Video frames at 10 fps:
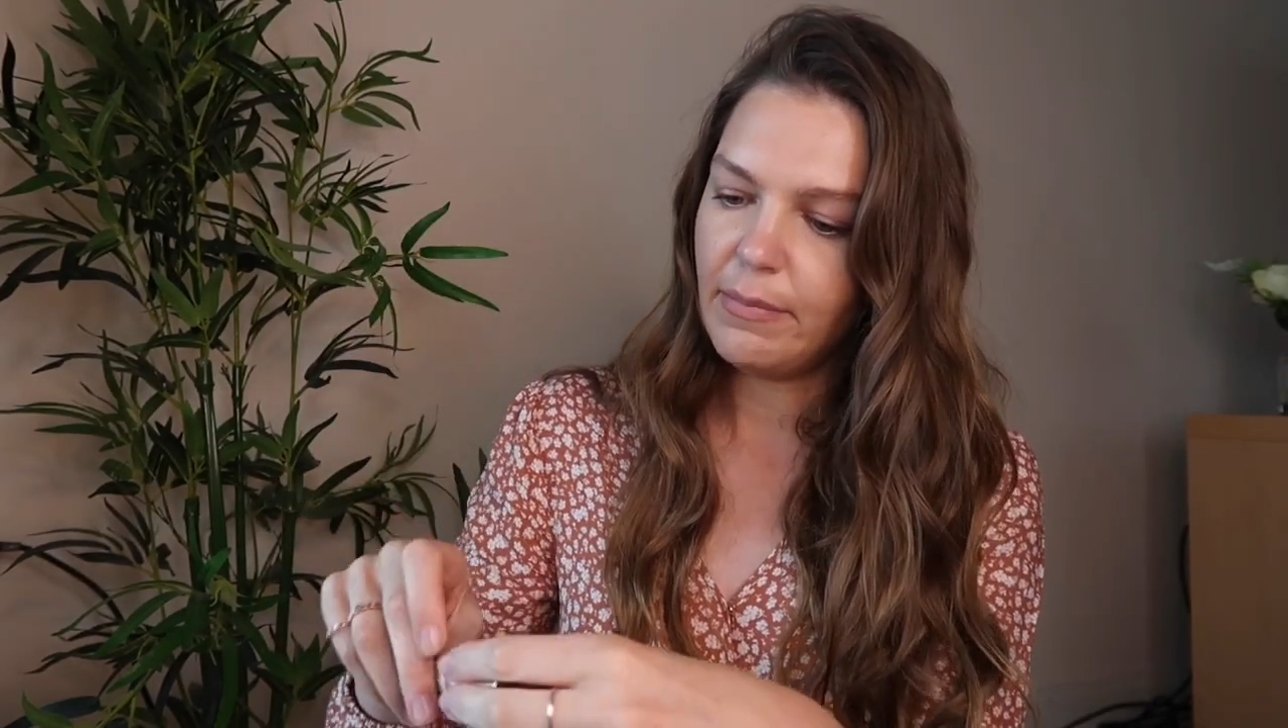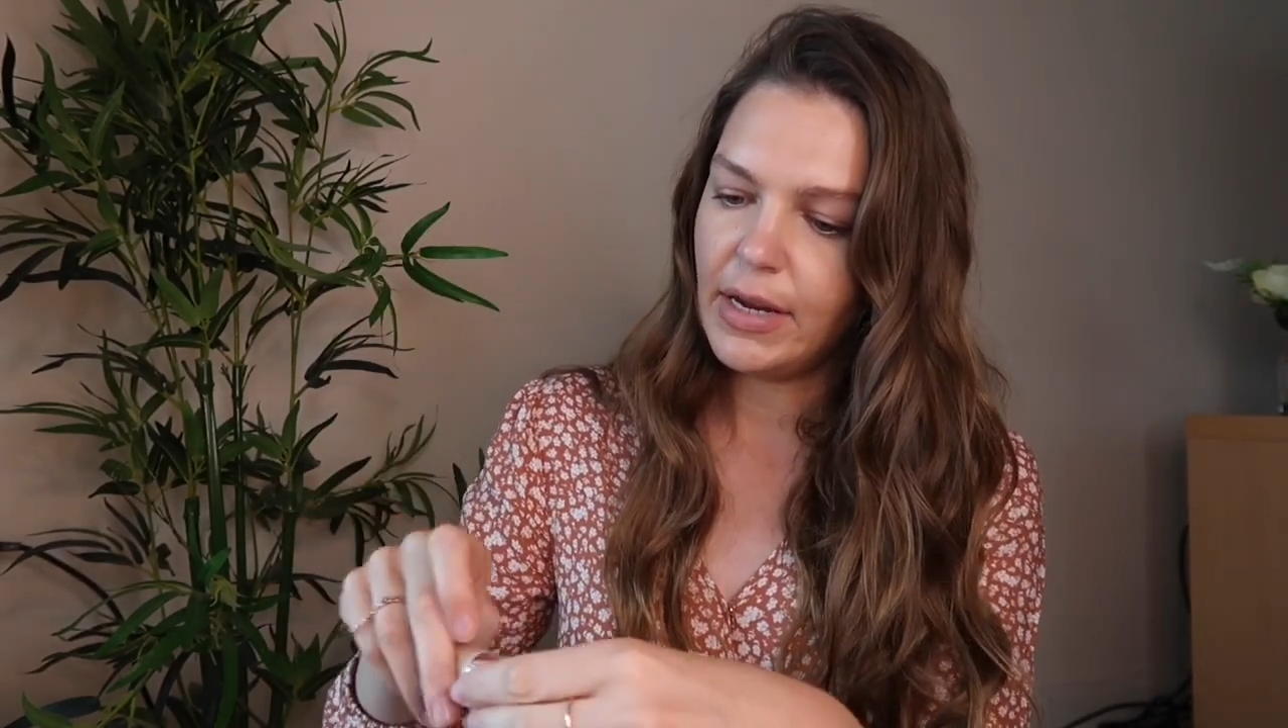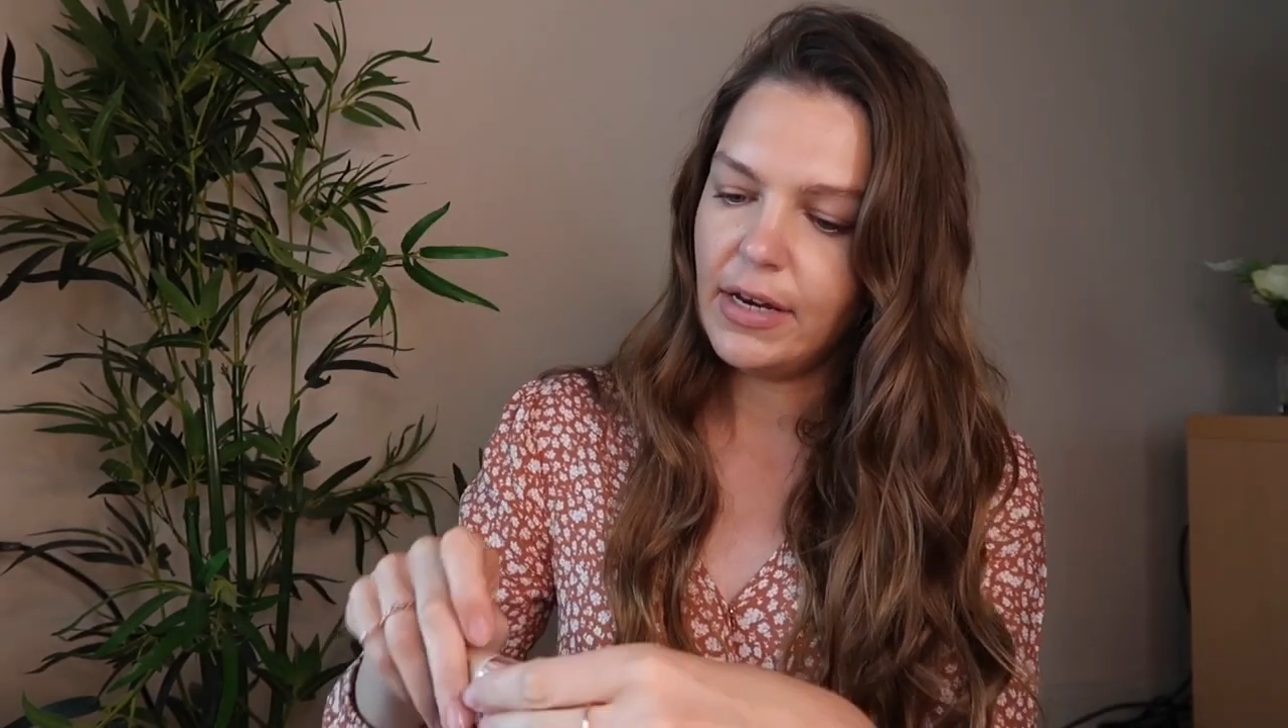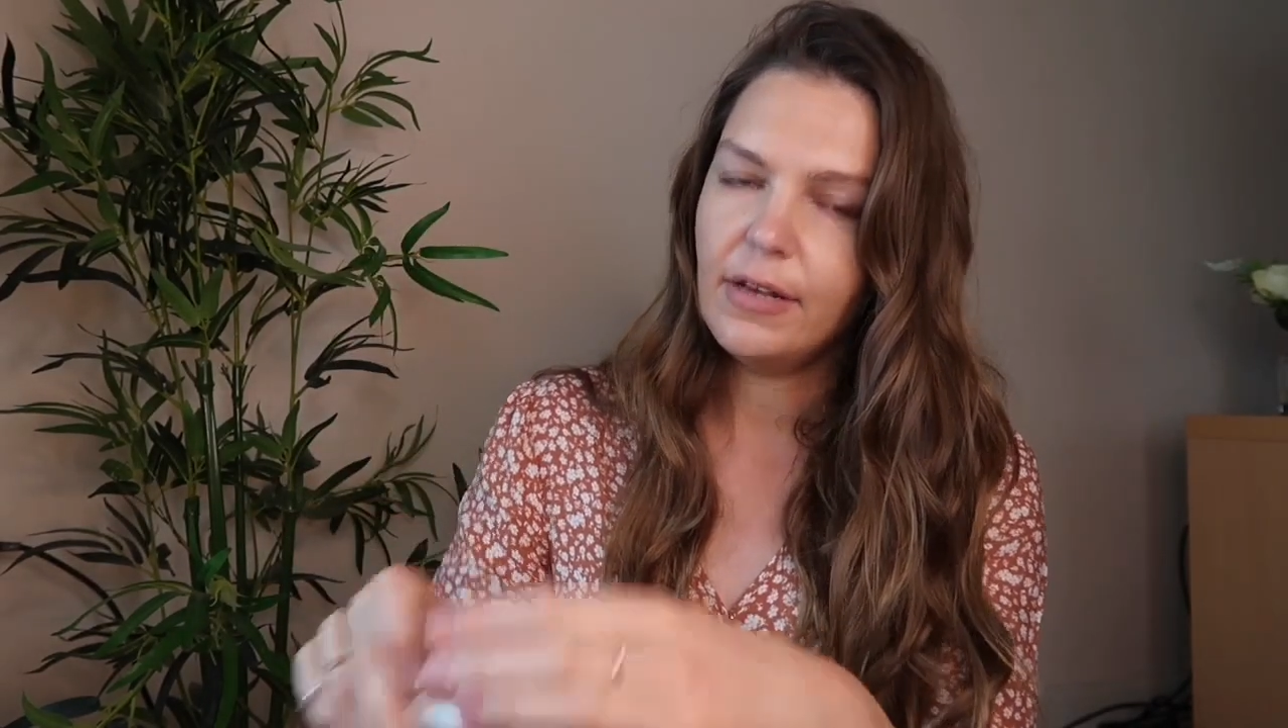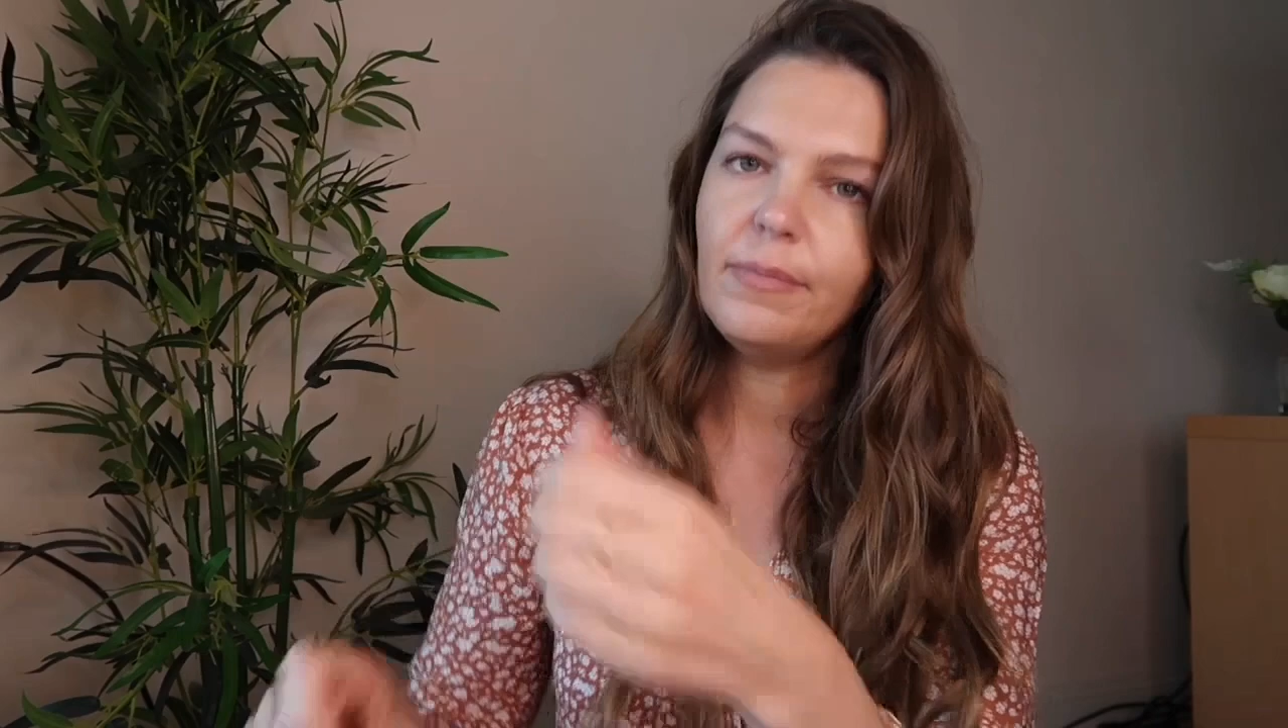
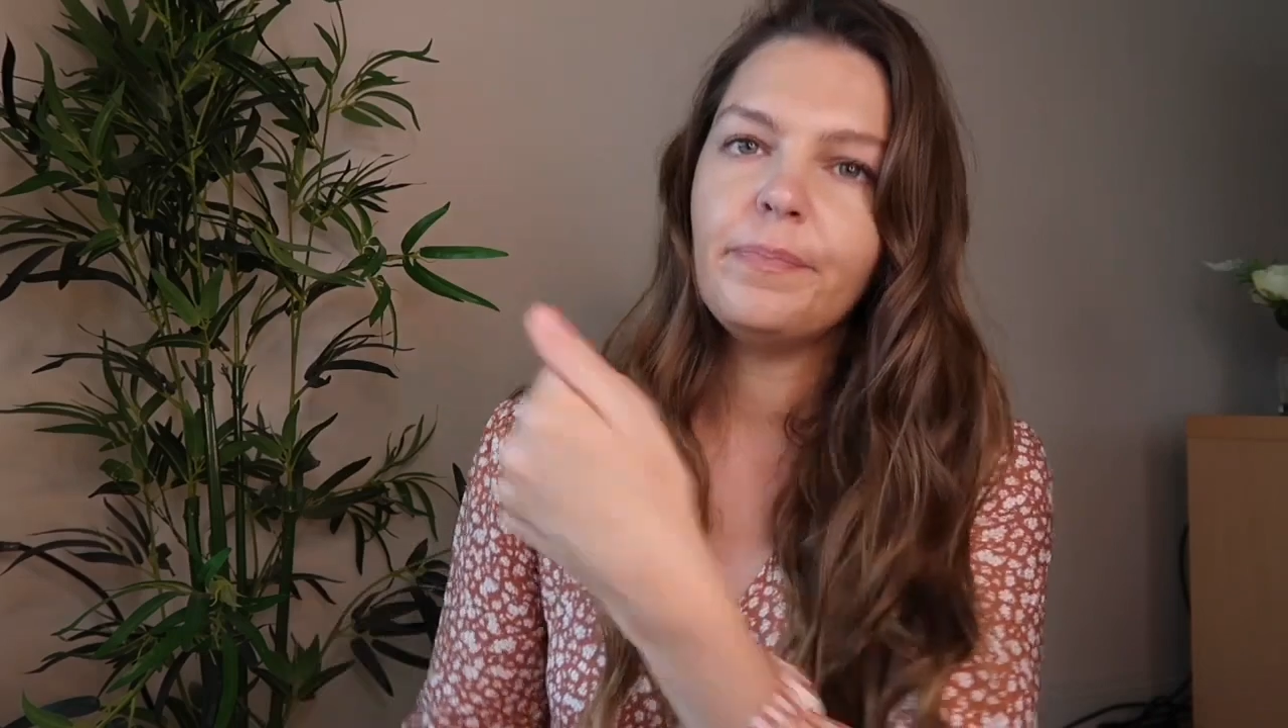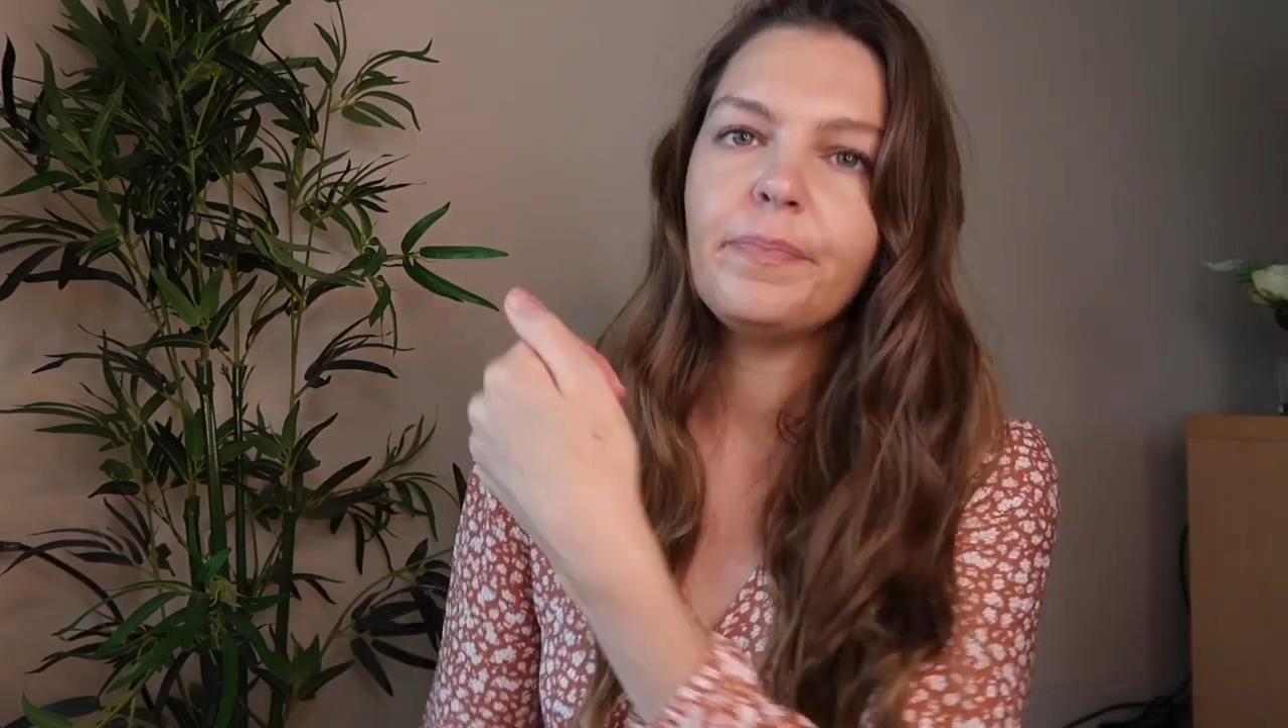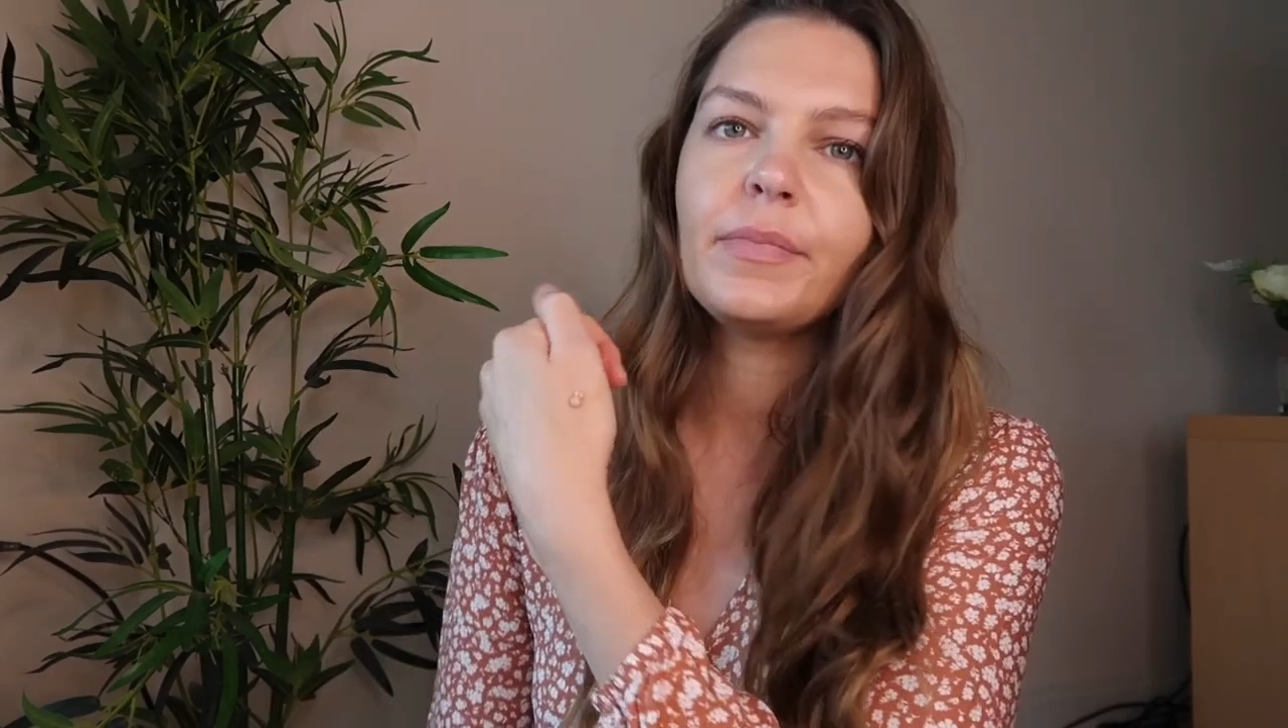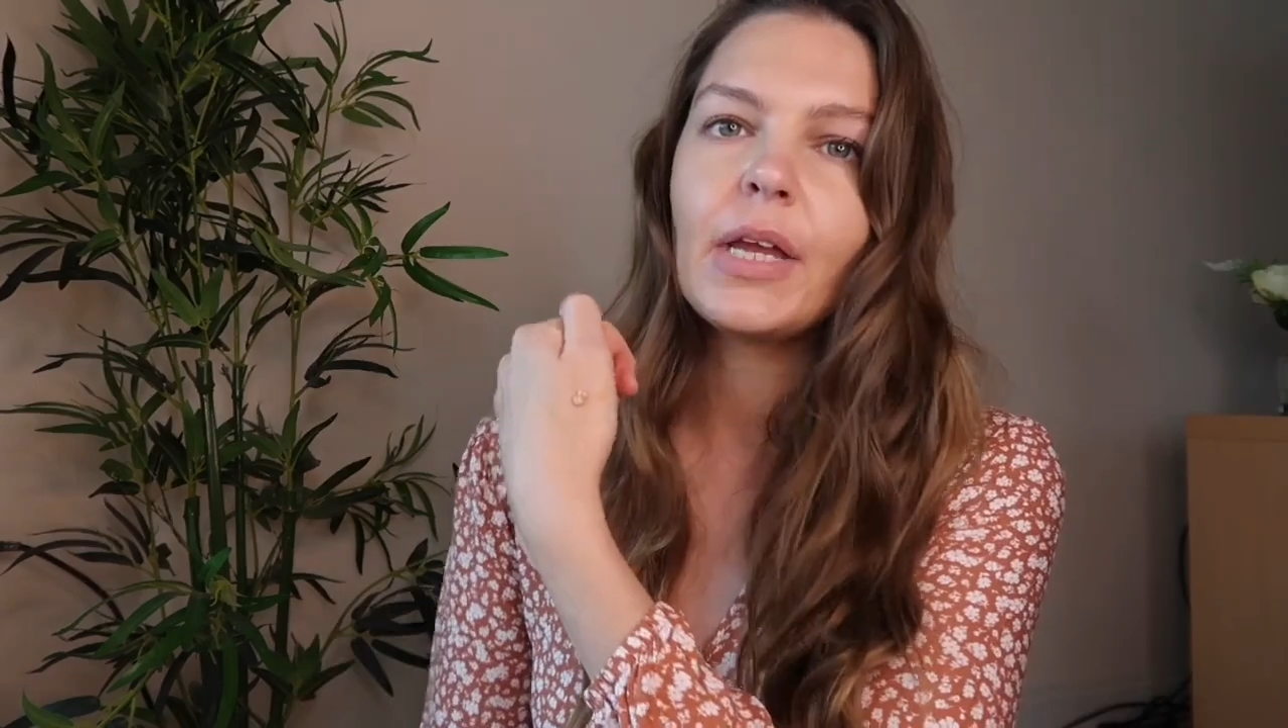medium,